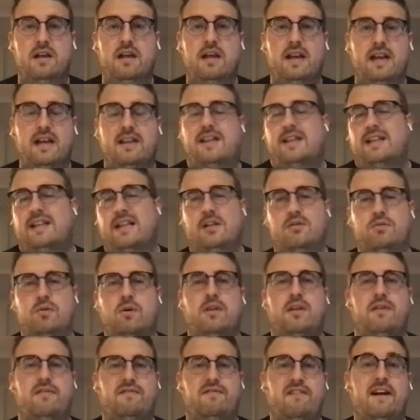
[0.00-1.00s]
And I think that's
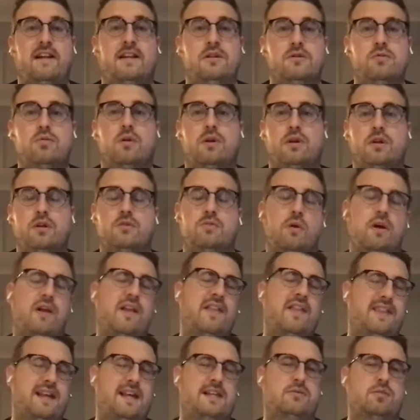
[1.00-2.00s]
what the fans want as
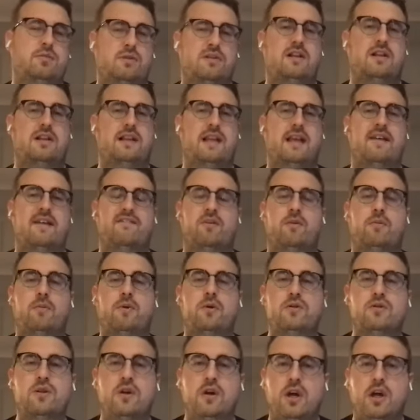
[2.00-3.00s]
well, and that's what they'll get
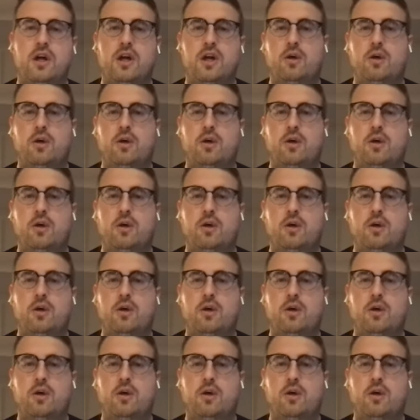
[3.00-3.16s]
from us,